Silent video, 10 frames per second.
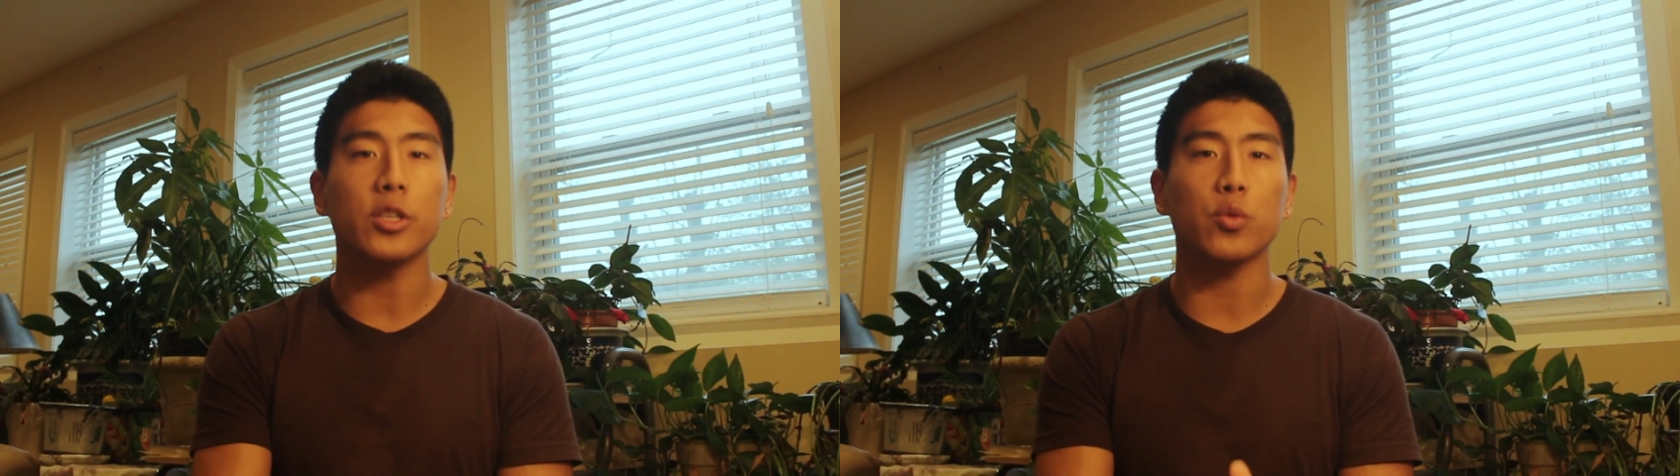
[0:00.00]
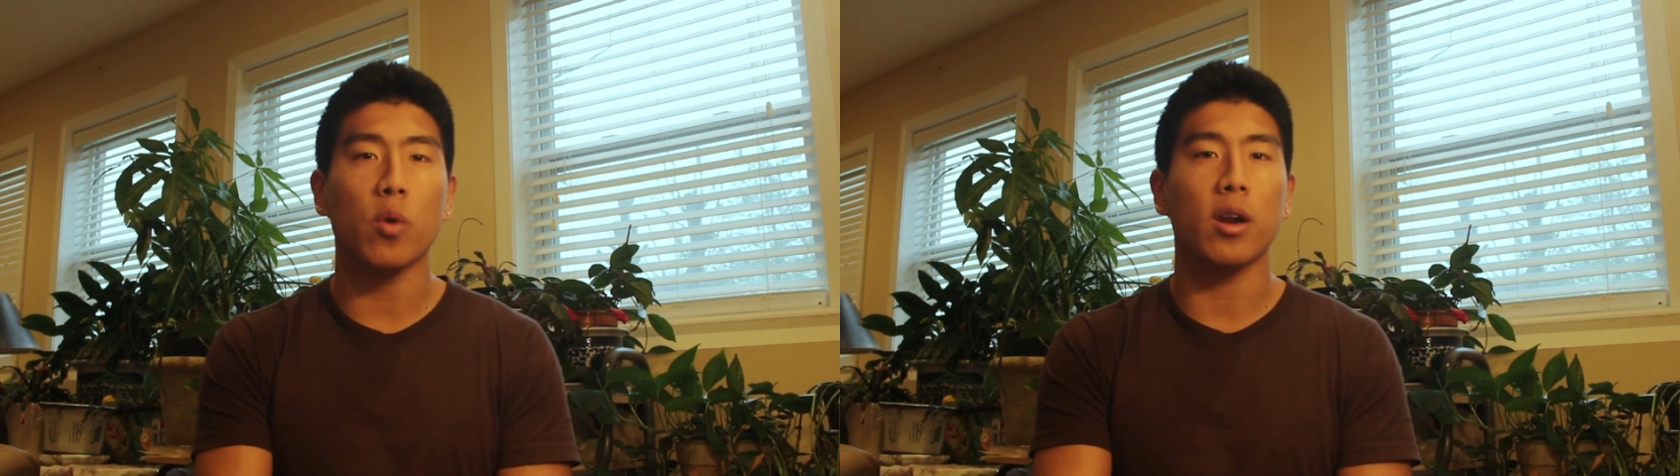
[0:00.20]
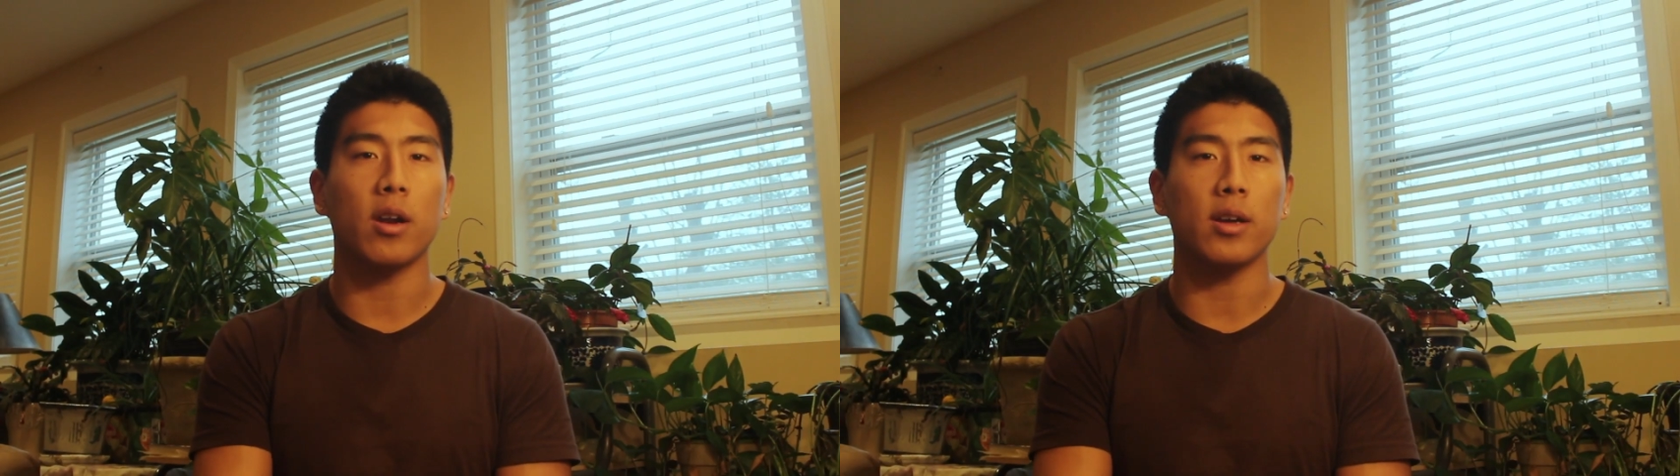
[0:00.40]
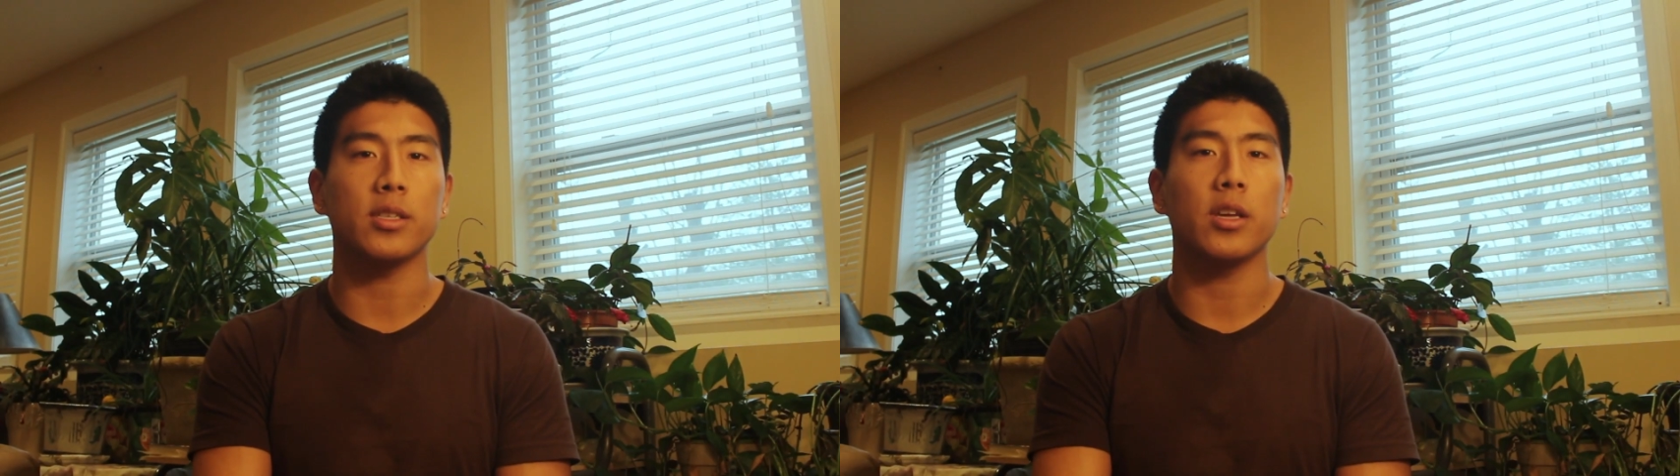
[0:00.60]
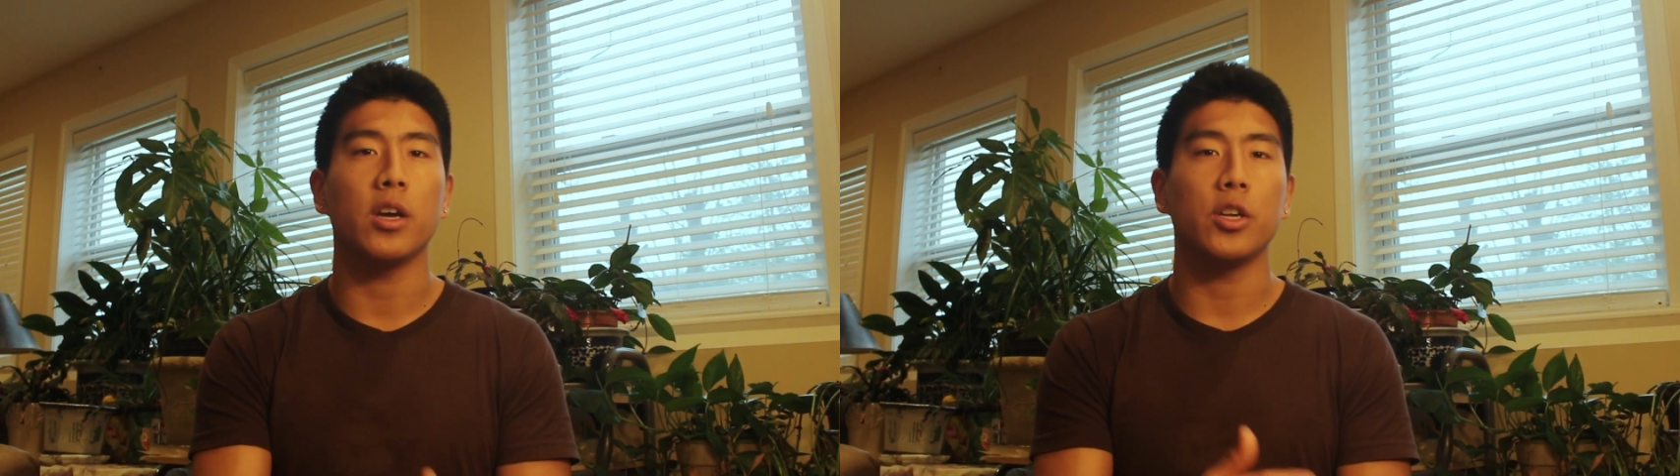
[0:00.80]
just wanted
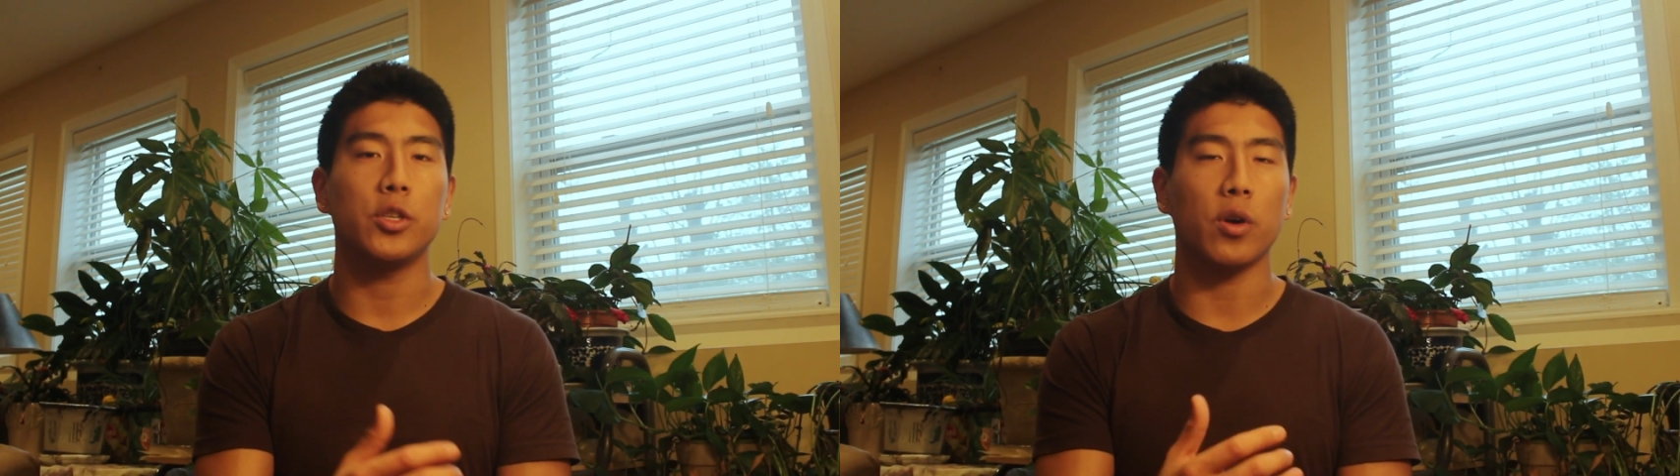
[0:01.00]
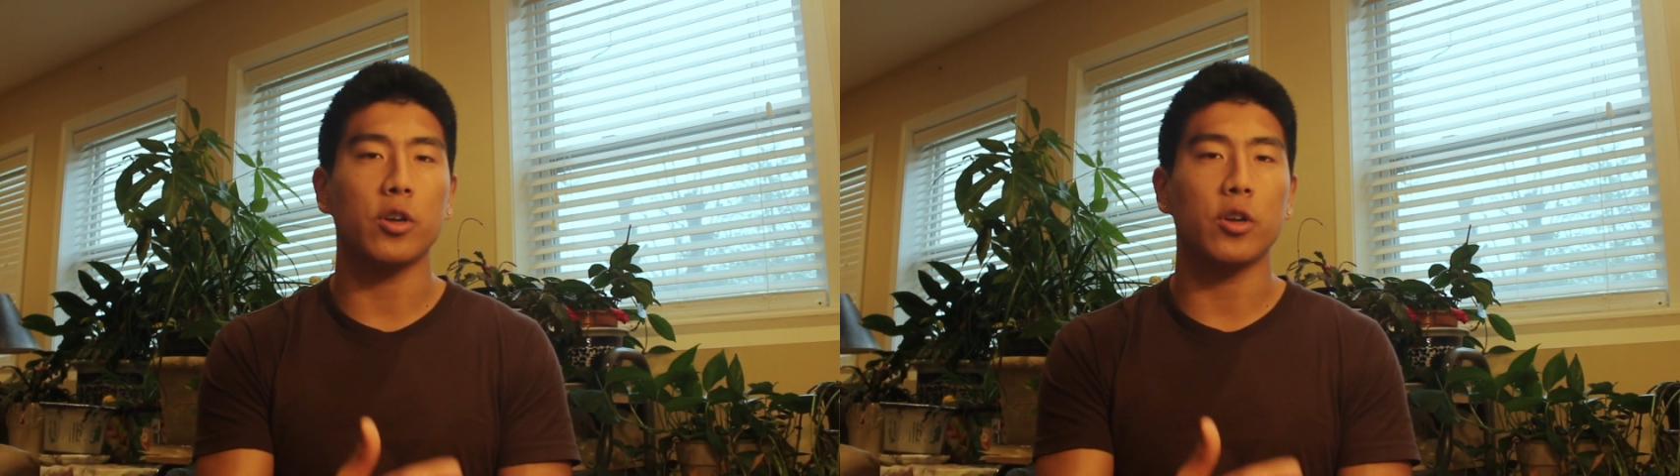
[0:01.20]
us to